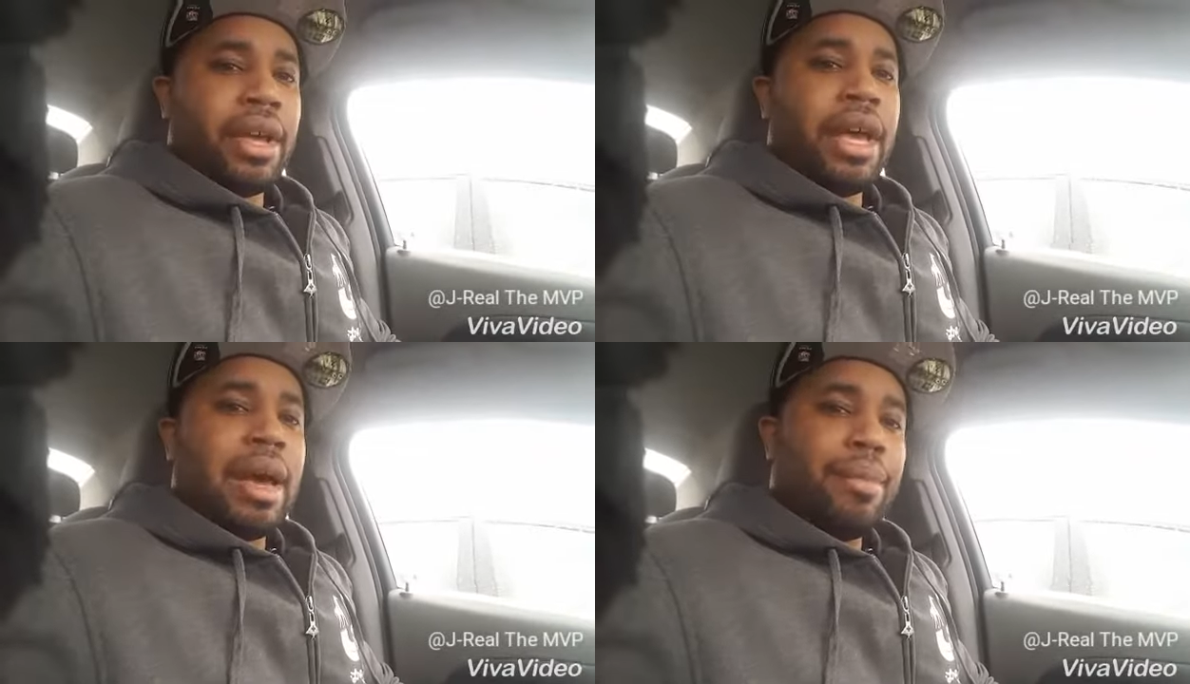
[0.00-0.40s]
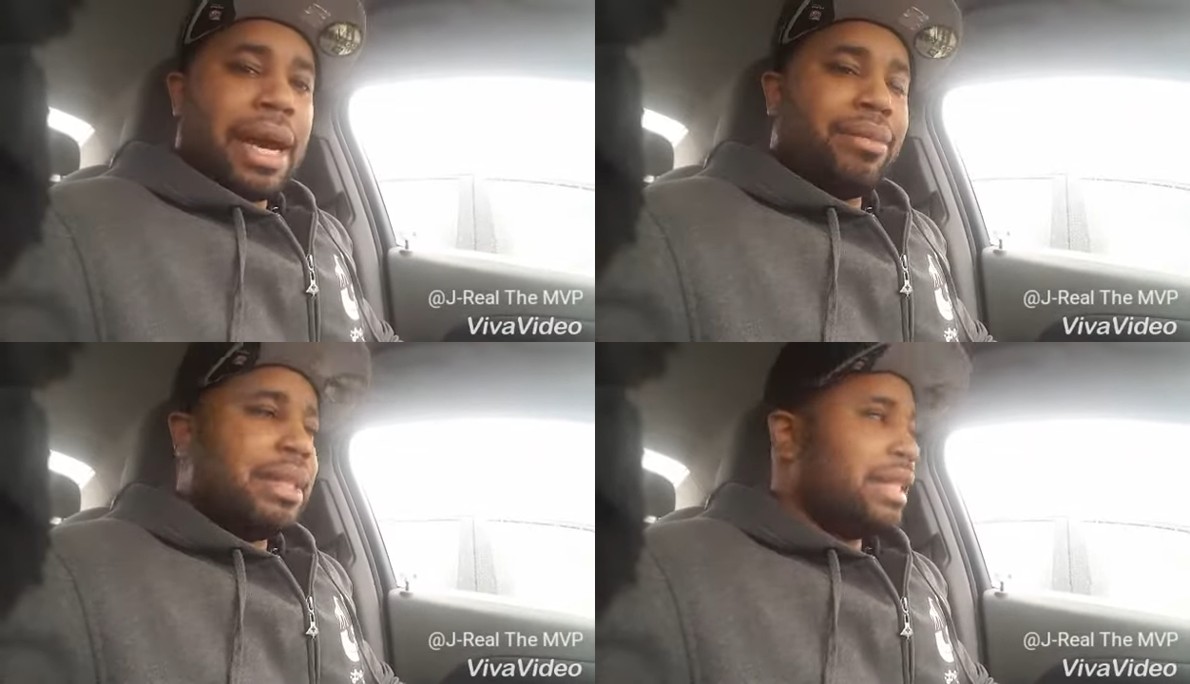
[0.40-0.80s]

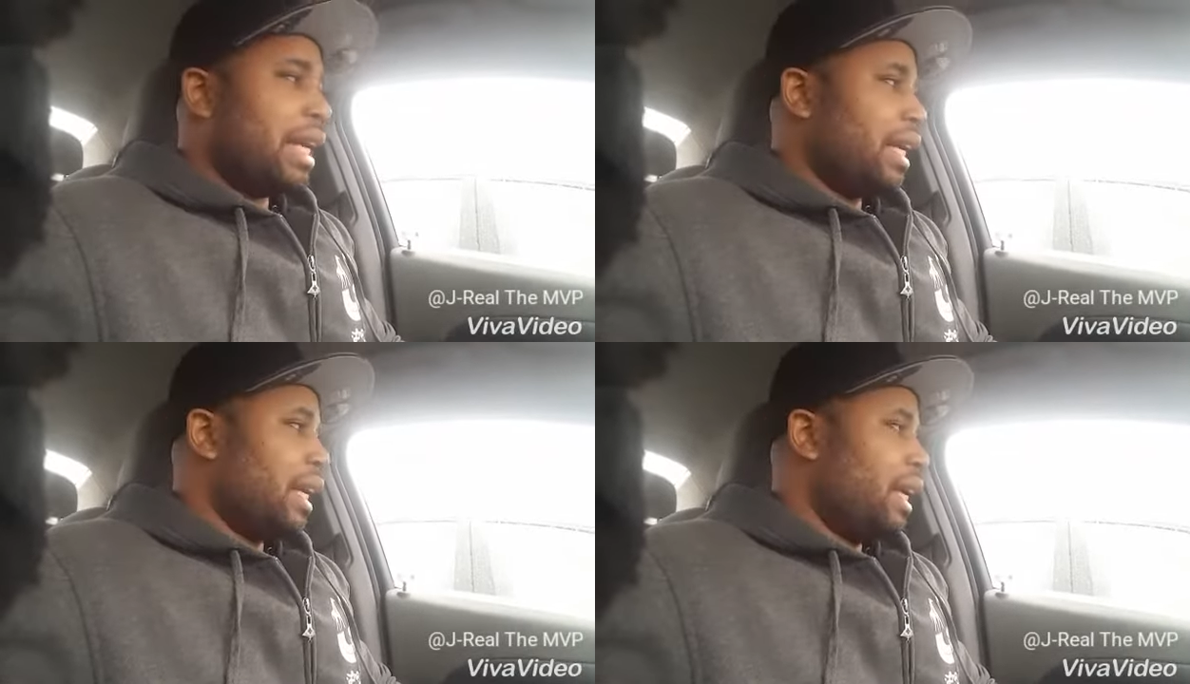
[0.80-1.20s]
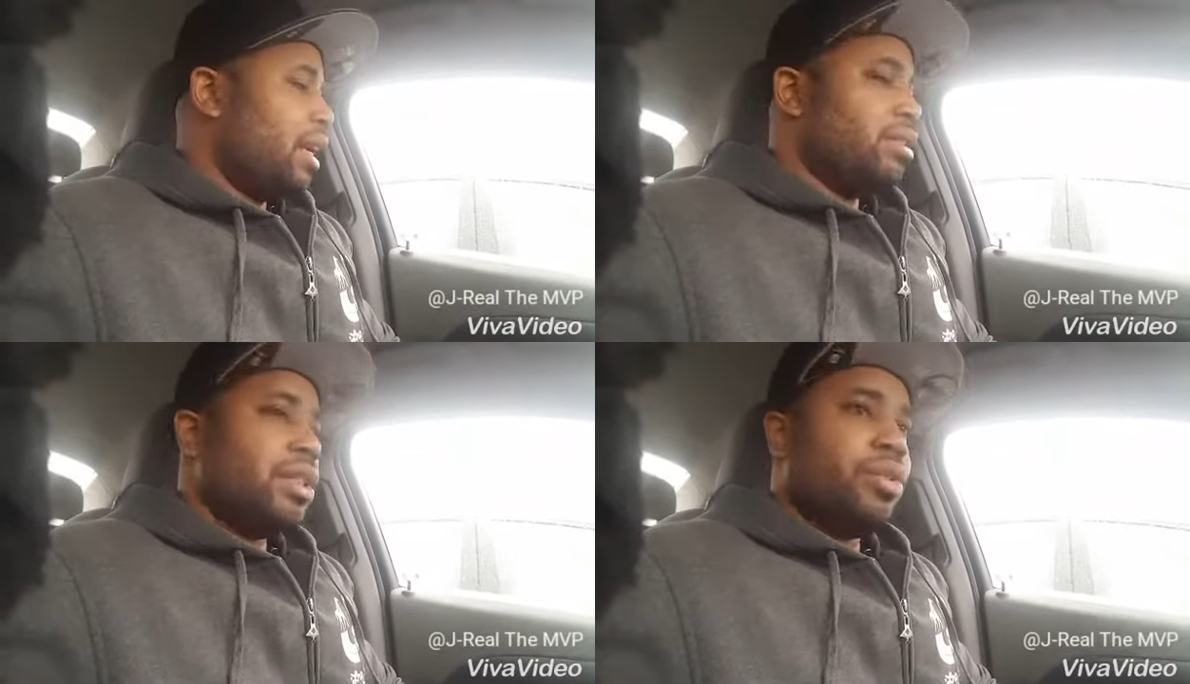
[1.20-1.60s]
Everybody been taking
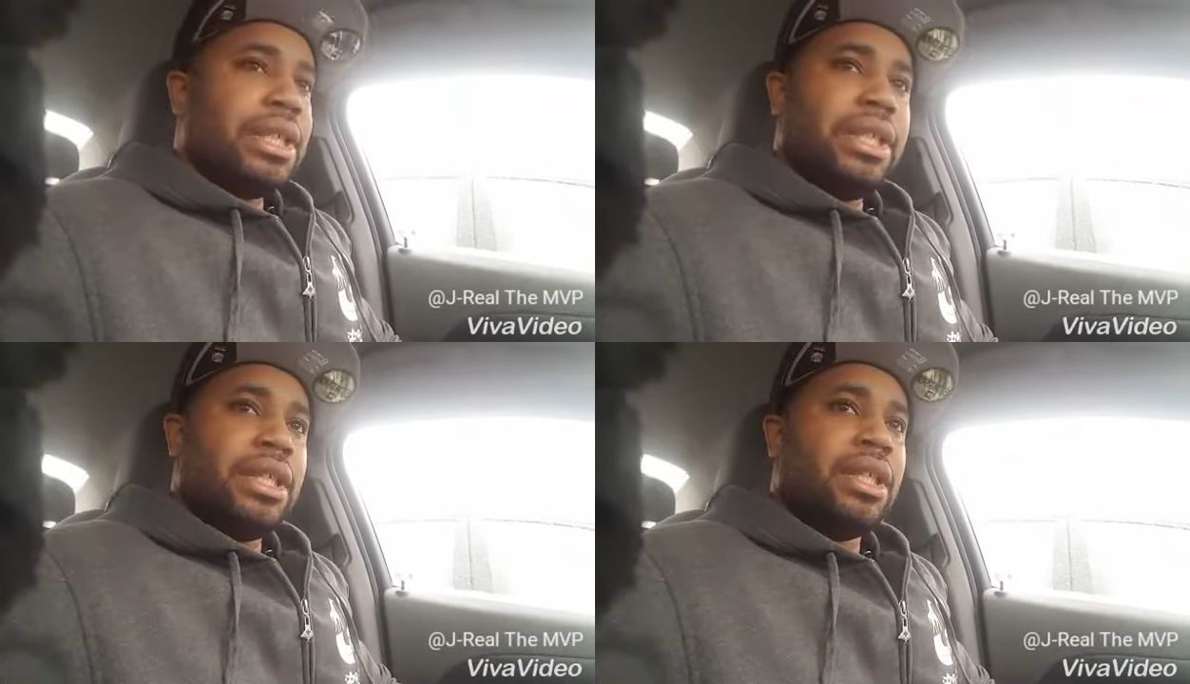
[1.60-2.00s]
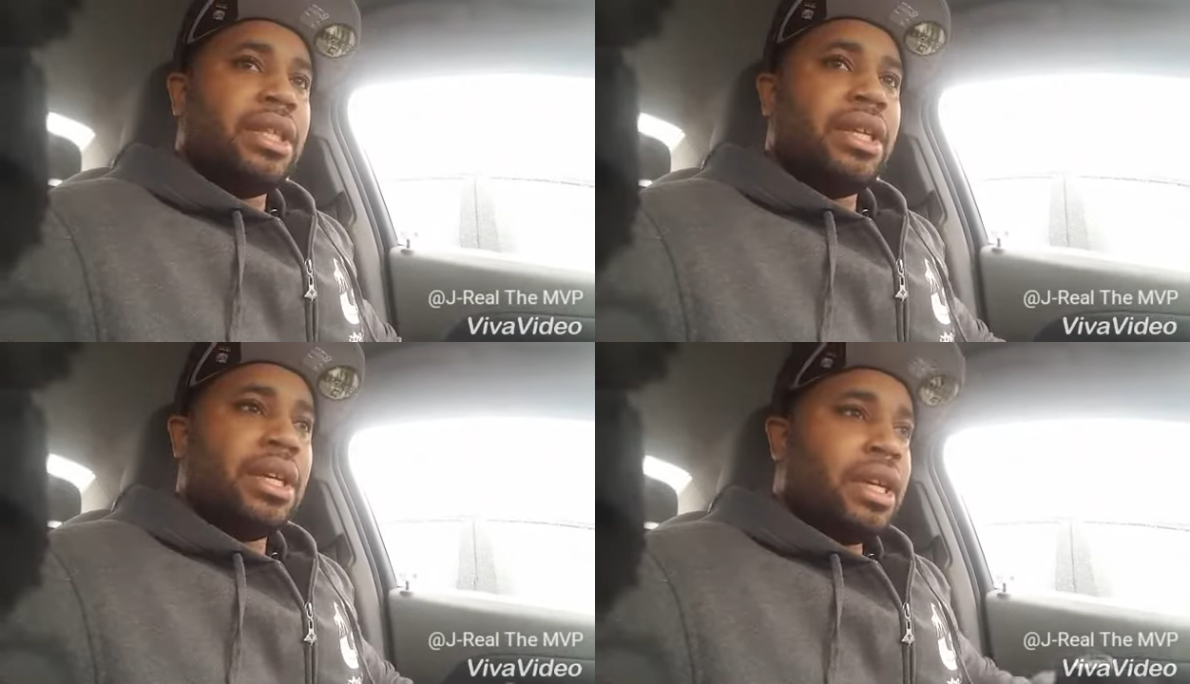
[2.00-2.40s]
L's this week.
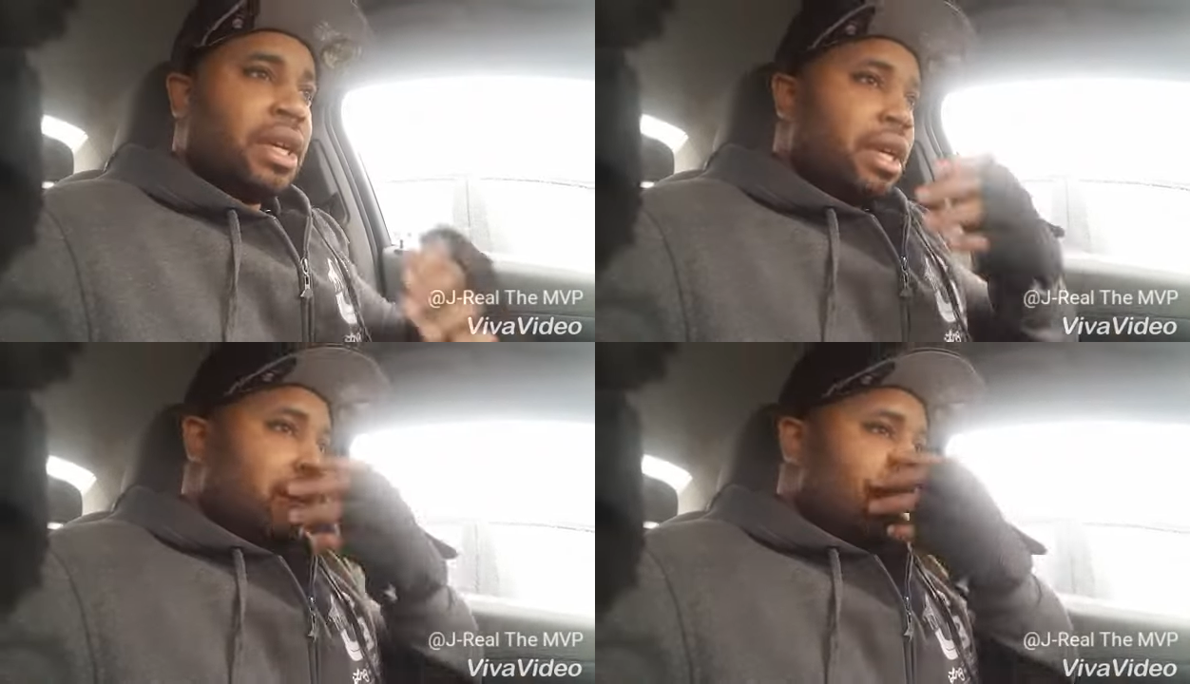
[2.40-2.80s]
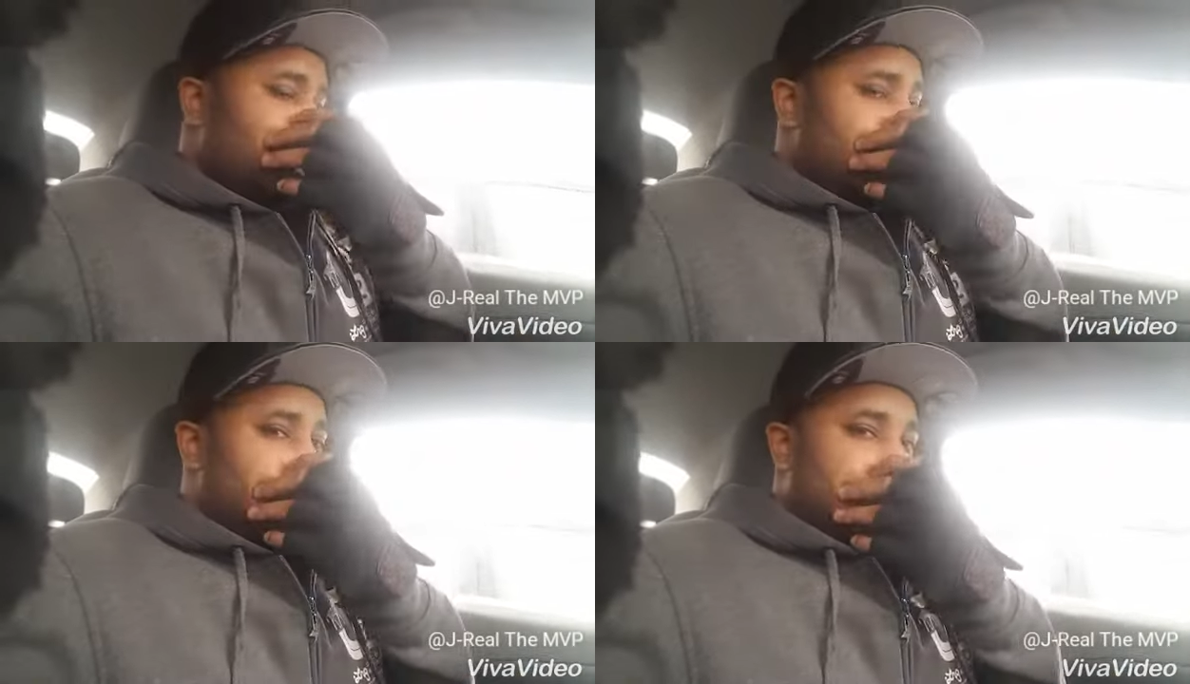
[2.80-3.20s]

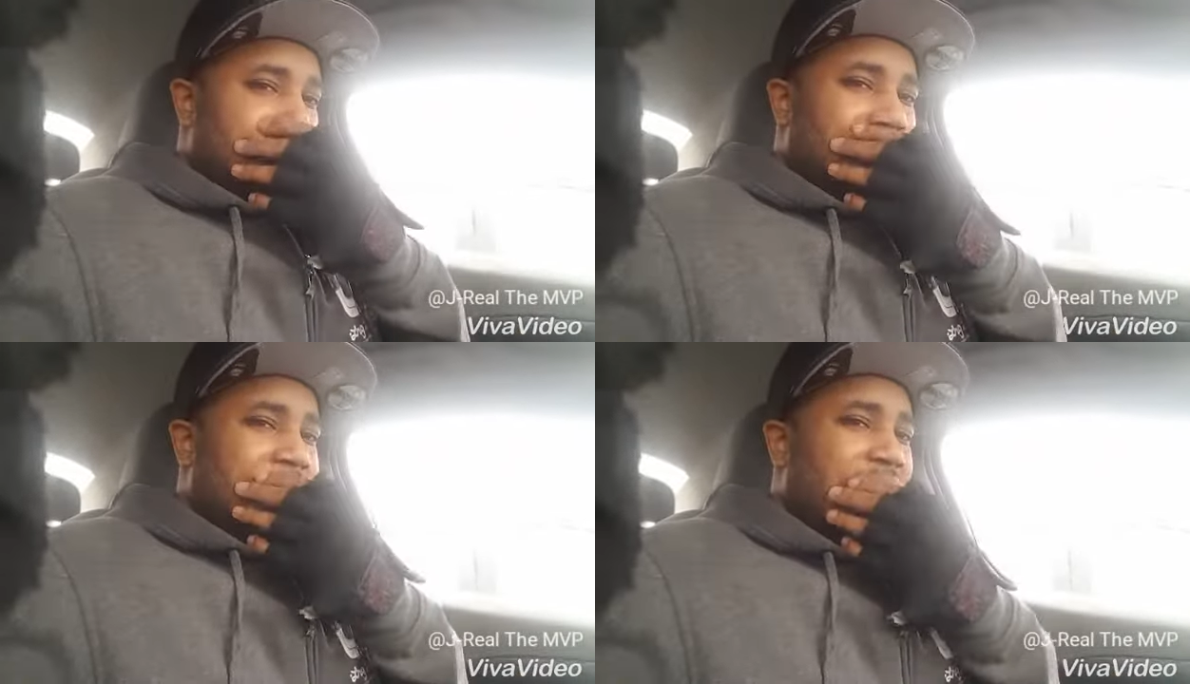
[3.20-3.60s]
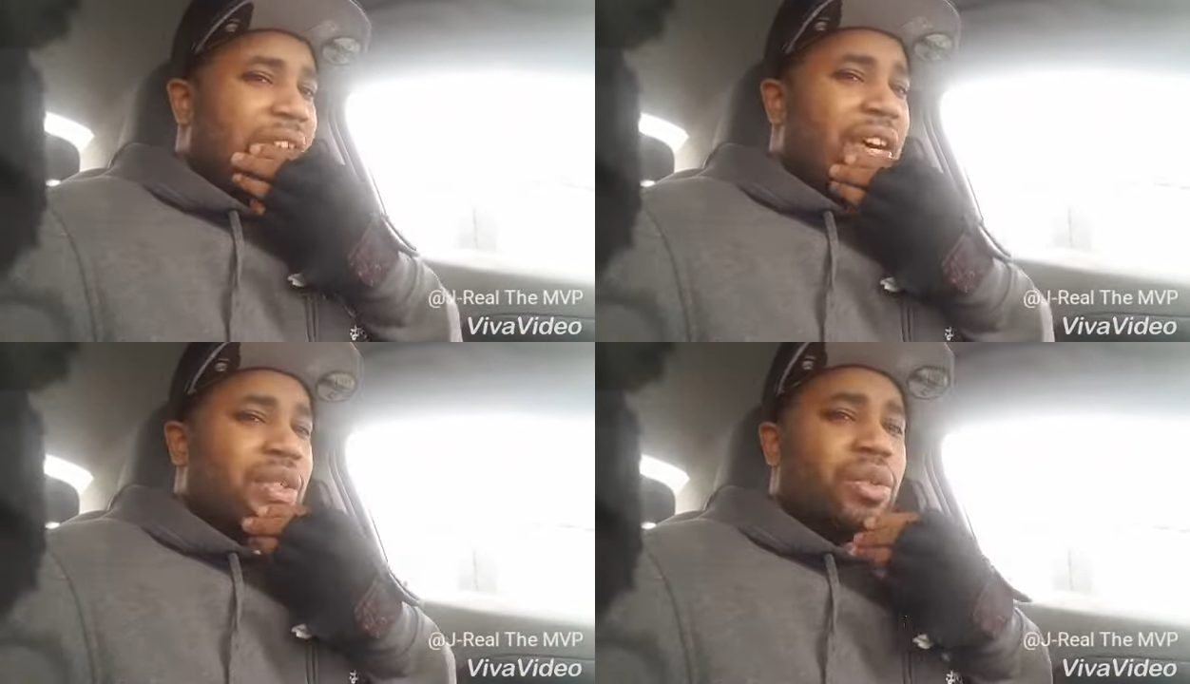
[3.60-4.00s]
I took
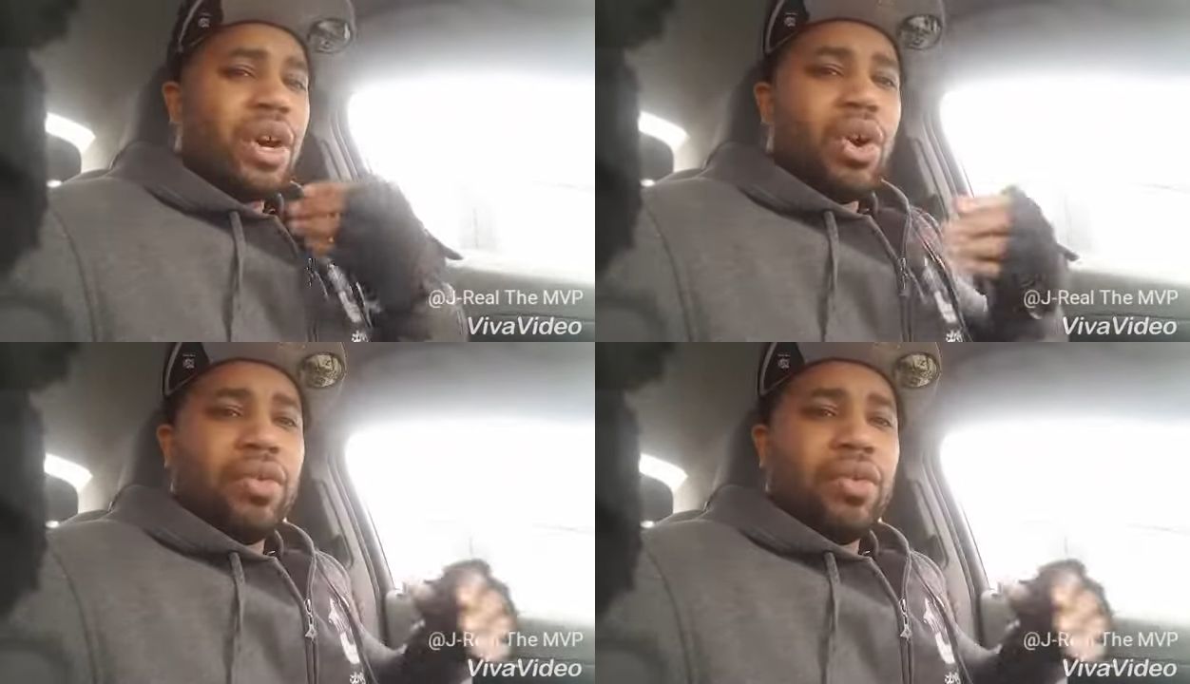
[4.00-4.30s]
L's on the